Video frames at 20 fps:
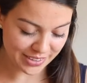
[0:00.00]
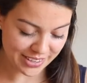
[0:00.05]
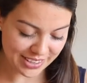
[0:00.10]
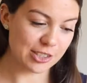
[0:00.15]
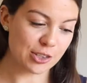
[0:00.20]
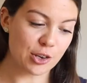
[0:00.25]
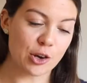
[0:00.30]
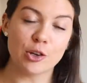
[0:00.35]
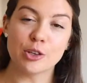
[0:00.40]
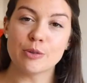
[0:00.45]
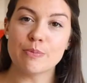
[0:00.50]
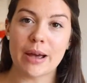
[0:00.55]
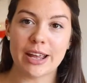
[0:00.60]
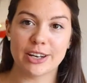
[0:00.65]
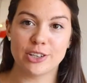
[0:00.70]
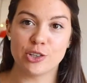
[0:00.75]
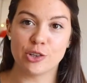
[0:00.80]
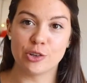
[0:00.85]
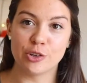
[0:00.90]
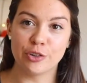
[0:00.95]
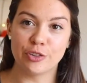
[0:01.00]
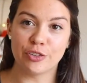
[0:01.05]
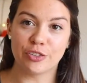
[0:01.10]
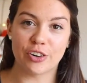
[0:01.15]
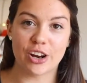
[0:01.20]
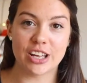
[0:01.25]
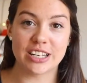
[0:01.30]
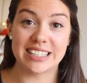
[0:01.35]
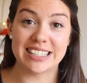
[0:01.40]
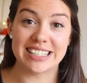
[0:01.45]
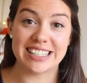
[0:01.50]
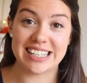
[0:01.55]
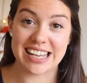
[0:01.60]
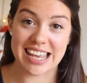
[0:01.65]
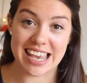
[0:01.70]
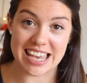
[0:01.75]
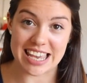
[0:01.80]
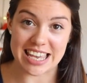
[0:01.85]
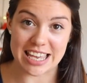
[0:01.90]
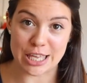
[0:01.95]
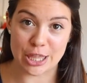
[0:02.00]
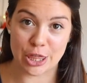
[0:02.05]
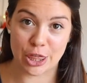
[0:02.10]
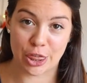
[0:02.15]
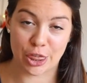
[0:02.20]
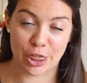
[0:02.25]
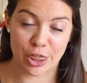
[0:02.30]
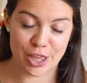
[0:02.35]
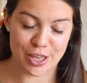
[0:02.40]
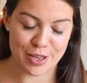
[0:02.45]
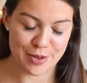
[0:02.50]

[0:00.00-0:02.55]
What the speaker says: It's called My Two Front Teeth.